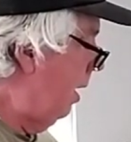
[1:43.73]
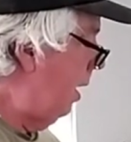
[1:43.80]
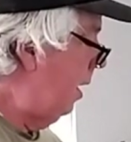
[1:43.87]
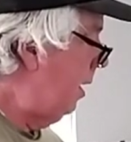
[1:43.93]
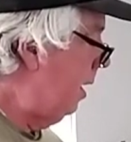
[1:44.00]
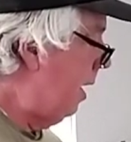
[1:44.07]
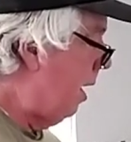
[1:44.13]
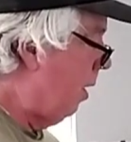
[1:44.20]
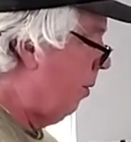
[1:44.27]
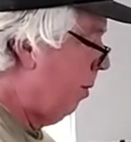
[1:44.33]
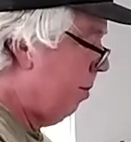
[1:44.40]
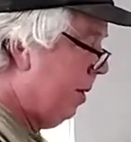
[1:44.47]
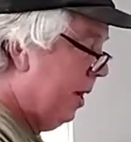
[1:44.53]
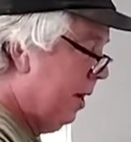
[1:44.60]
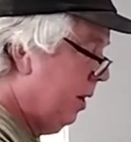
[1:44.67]
and now we're
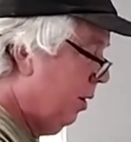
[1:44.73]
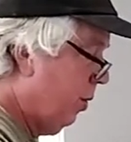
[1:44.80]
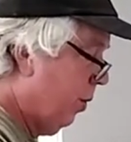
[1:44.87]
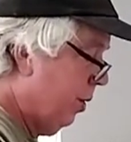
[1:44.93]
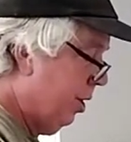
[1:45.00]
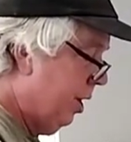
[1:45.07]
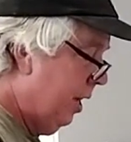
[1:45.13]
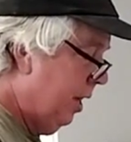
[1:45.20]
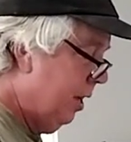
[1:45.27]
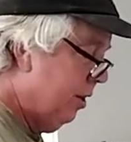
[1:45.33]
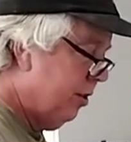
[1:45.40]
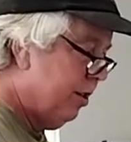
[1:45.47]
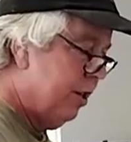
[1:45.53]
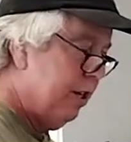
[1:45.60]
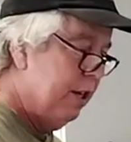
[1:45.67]
making tortillas,
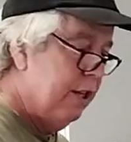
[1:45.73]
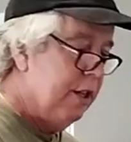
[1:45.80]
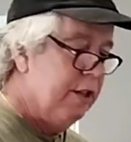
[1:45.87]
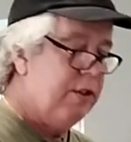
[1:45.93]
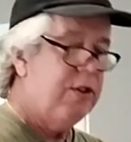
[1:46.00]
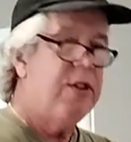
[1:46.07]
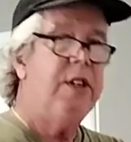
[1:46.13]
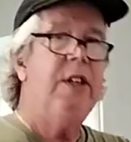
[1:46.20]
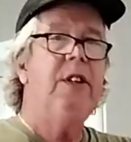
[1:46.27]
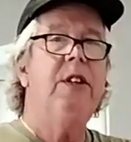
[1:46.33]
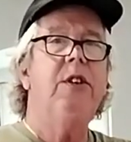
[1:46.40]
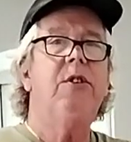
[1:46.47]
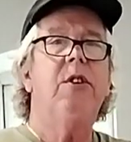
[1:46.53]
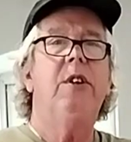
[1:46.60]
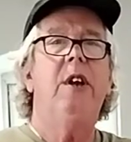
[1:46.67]
and you can see
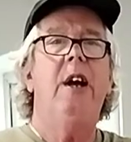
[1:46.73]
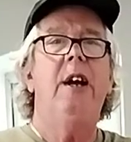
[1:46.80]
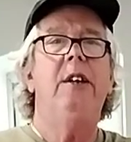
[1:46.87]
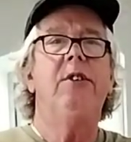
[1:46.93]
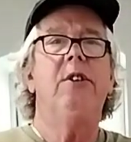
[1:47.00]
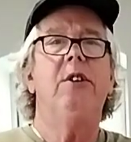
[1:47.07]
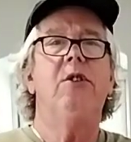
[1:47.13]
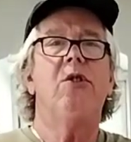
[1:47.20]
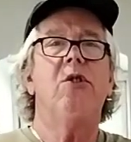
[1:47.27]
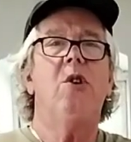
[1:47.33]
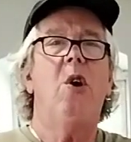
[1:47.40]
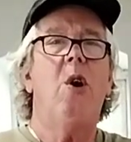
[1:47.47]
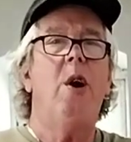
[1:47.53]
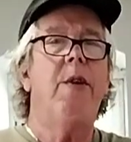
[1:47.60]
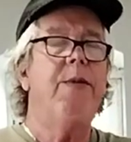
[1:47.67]
these are nice and
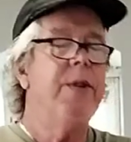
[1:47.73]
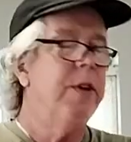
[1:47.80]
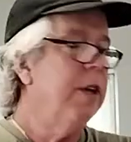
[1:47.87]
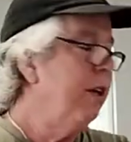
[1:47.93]
soft and